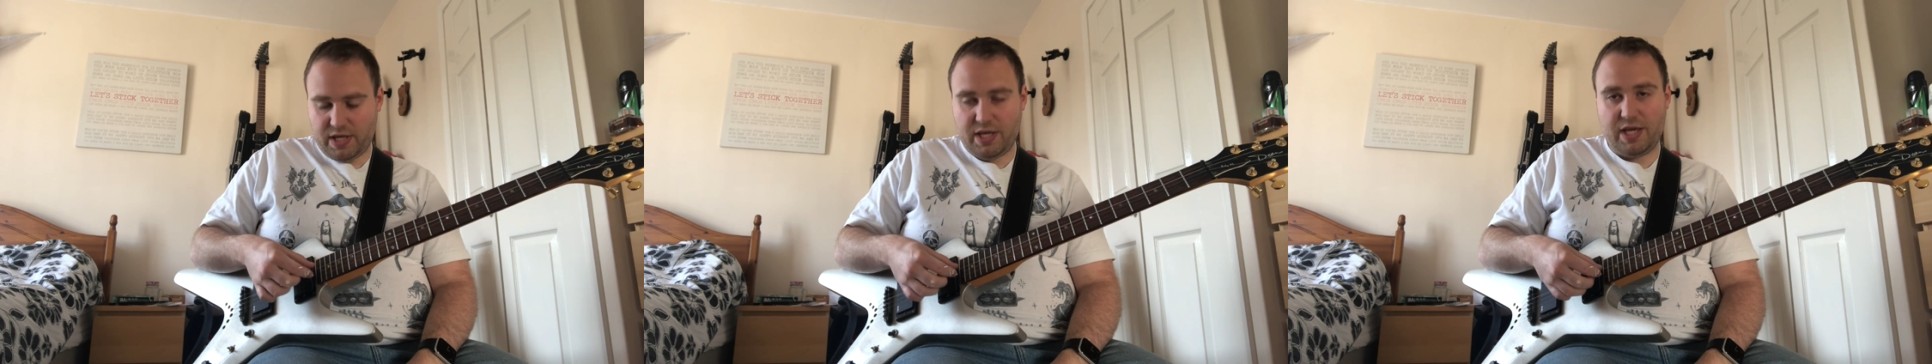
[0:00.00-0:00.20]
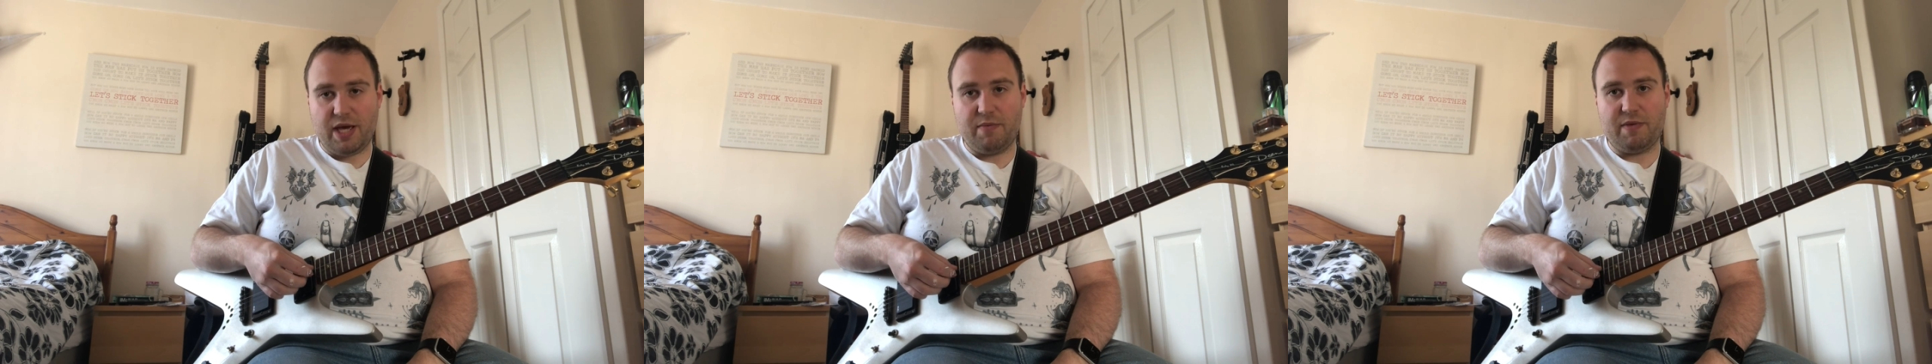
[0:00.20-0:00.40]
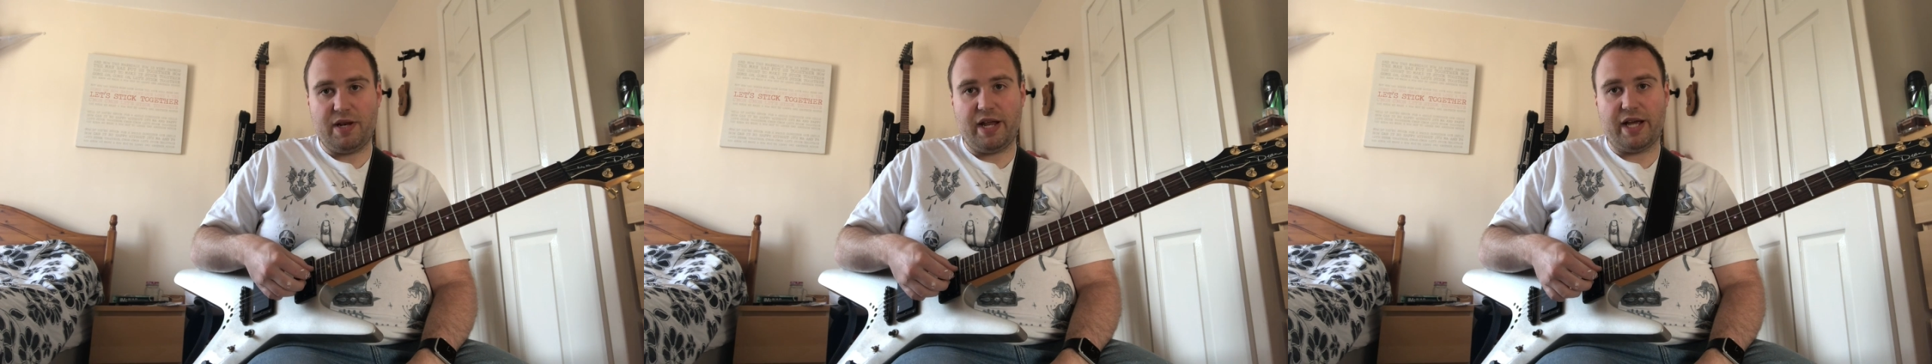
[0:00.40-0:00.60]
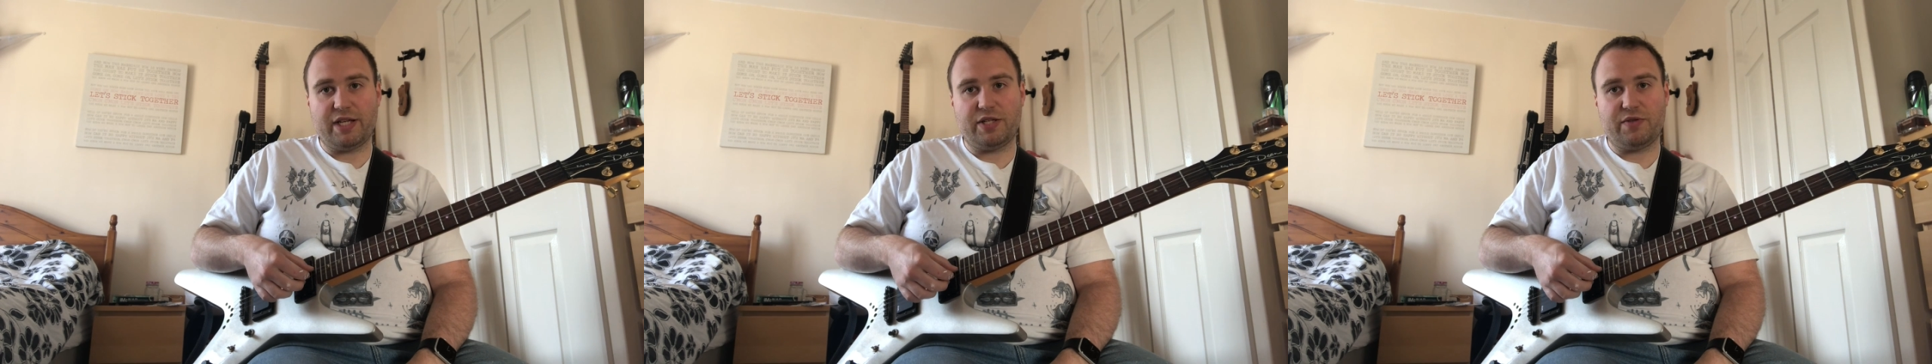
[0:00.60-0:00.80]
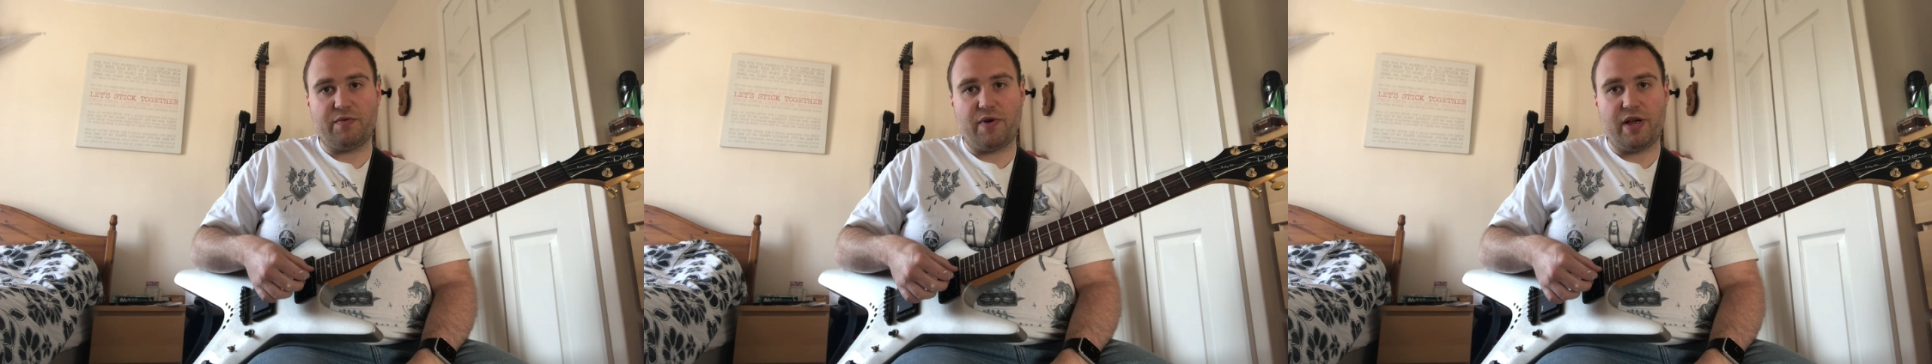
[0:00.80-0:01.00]
keep the next
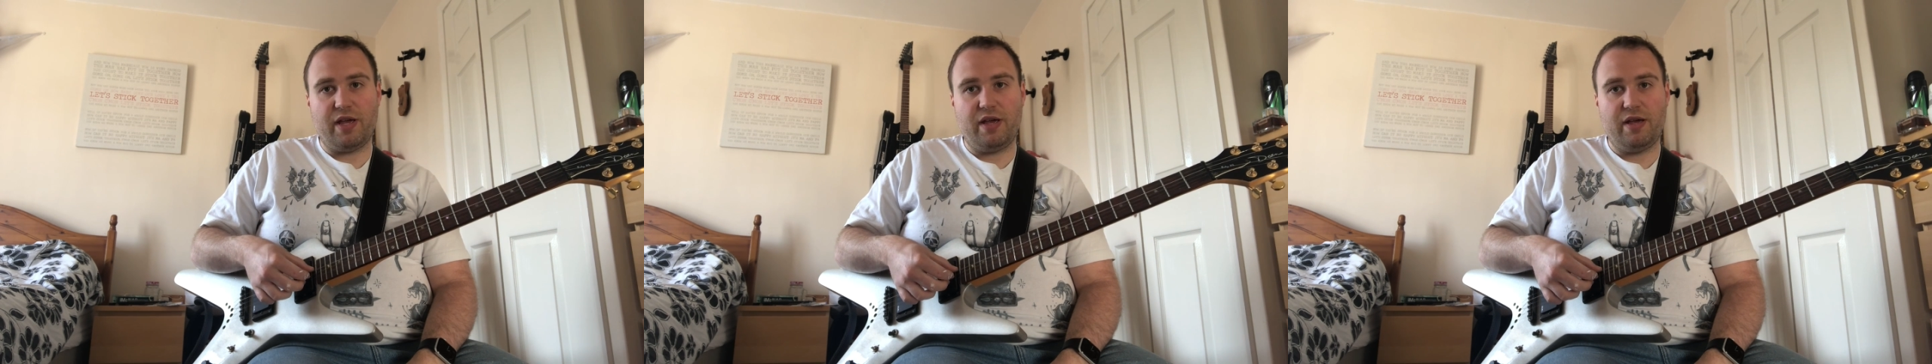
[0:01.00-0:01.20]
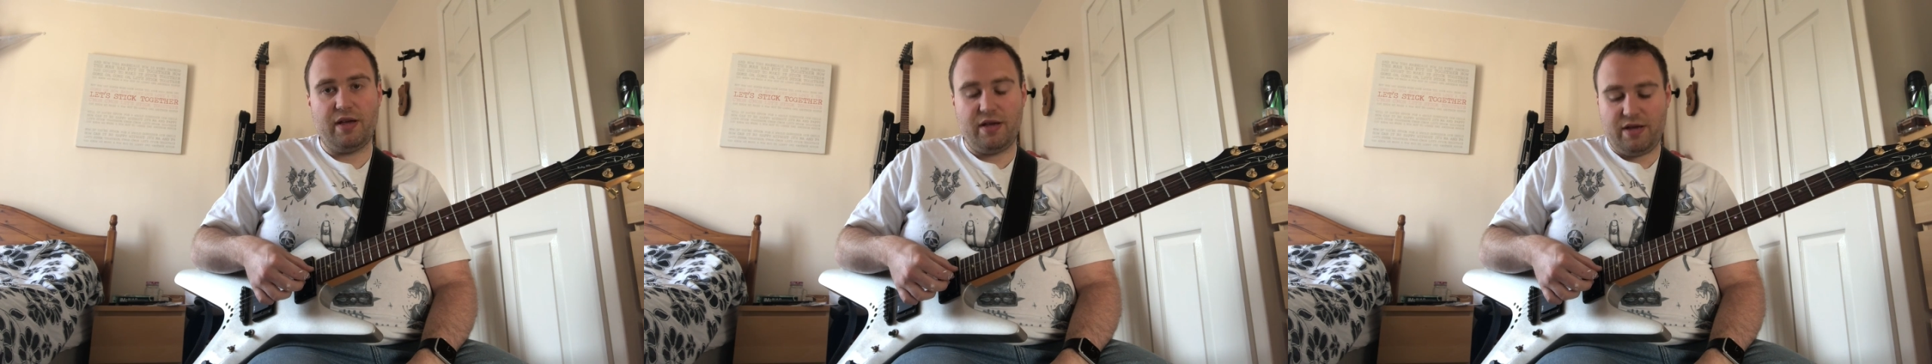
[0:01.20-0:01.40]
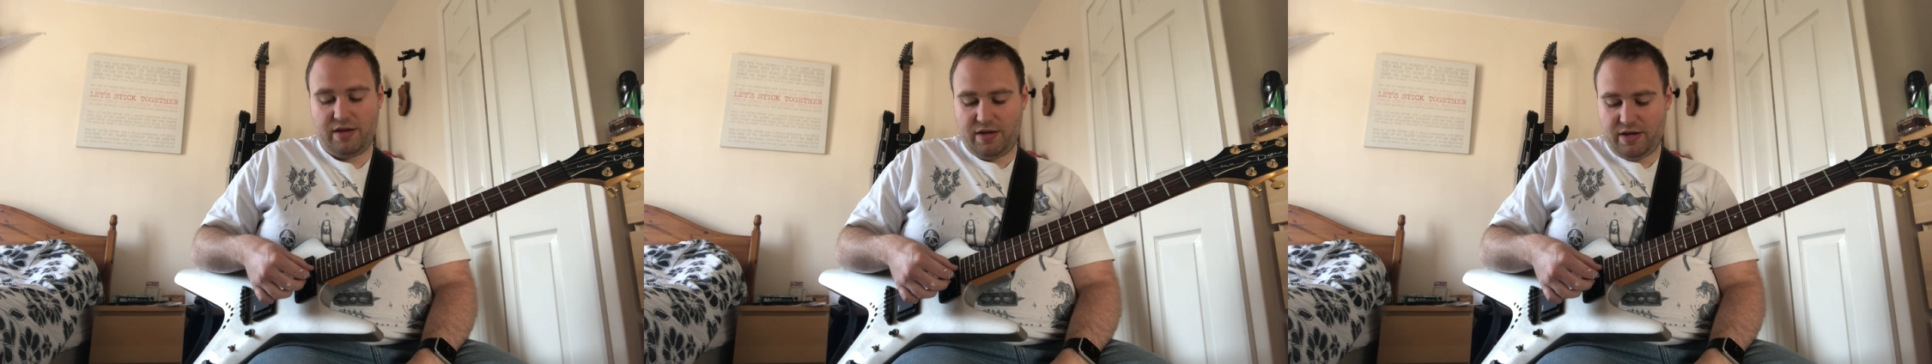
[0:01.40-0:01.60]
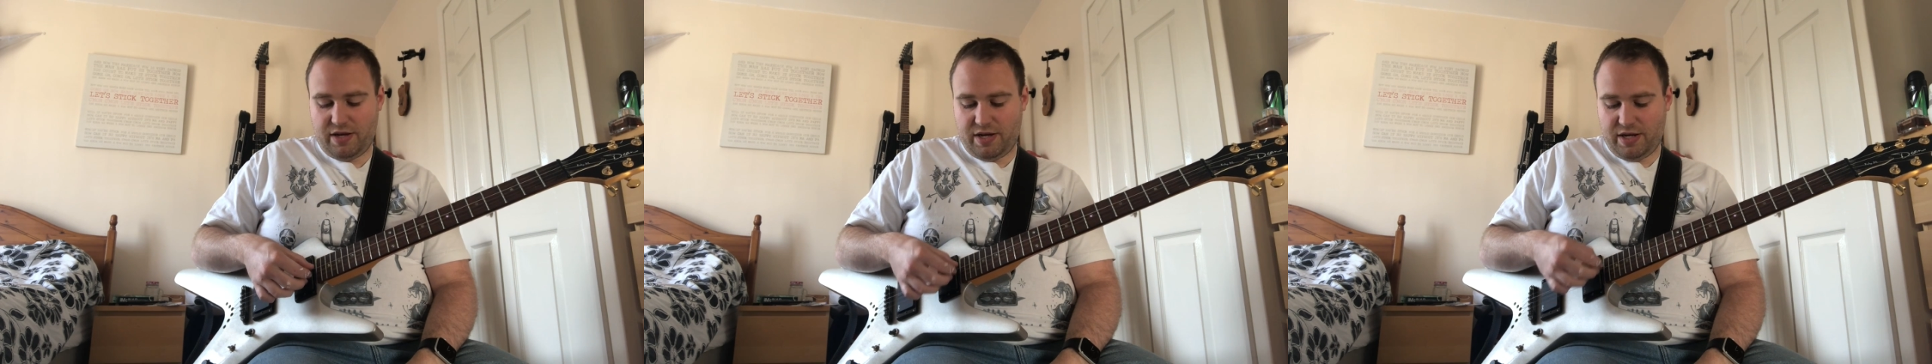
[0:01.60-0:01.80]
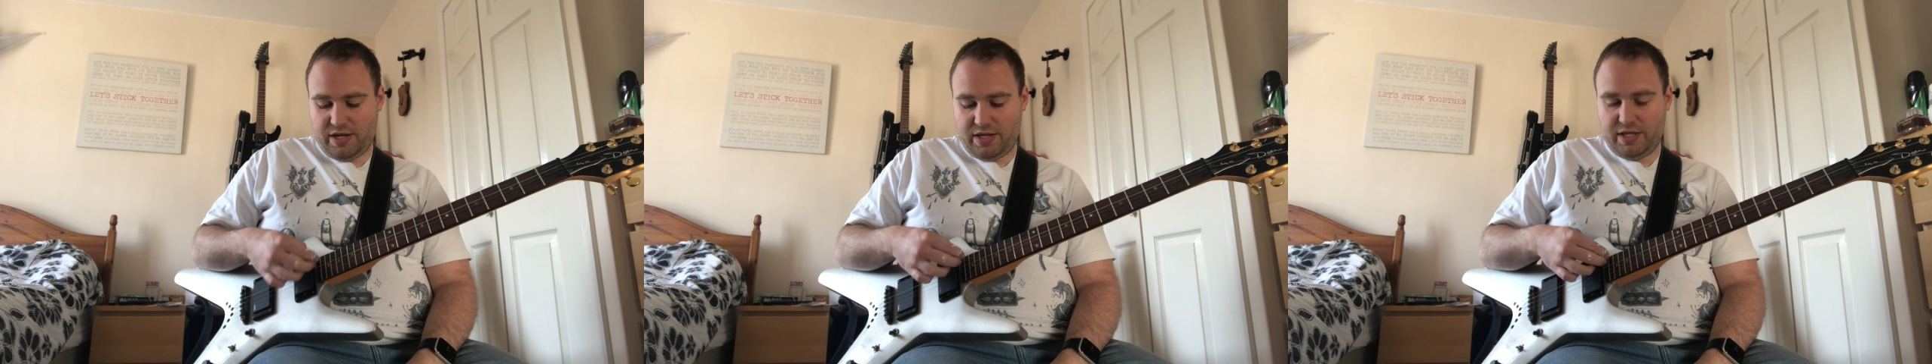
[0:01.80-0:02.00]
three,
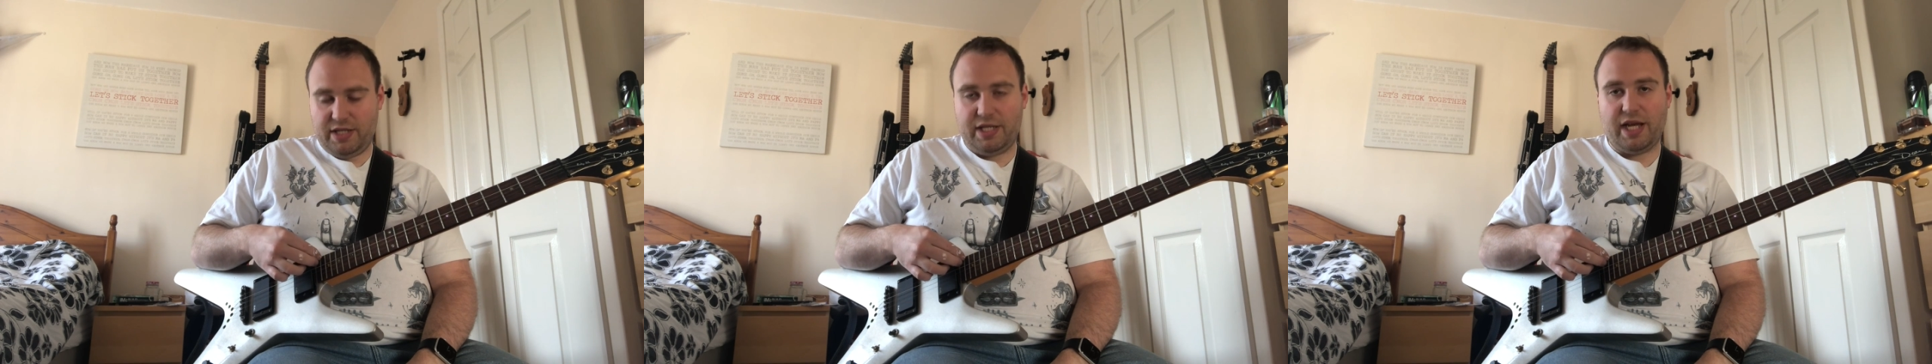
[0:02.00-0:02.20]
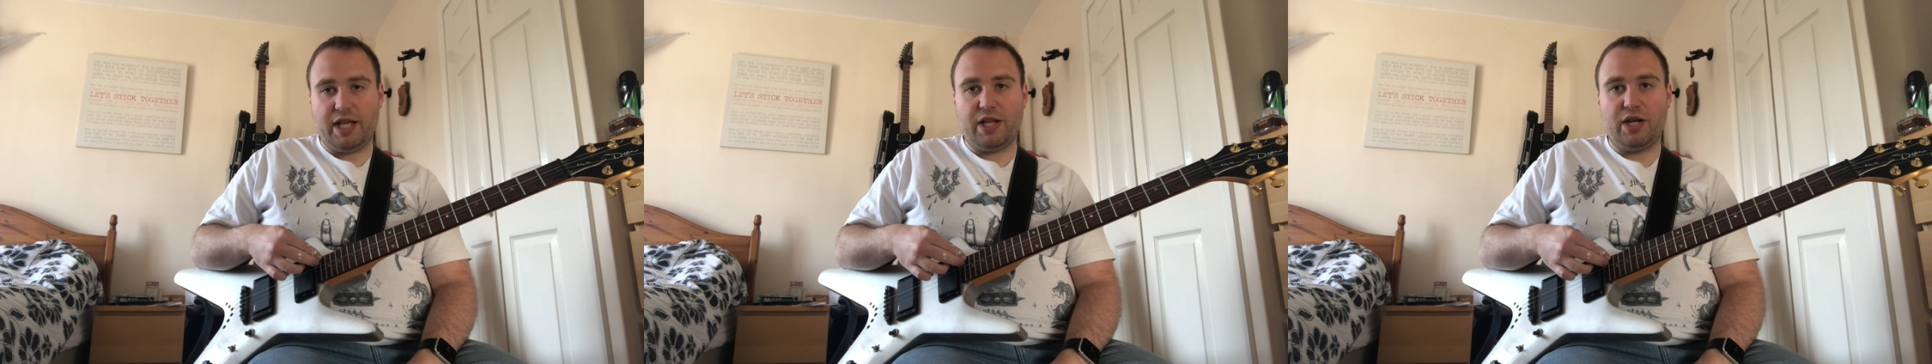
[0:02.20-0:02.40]
take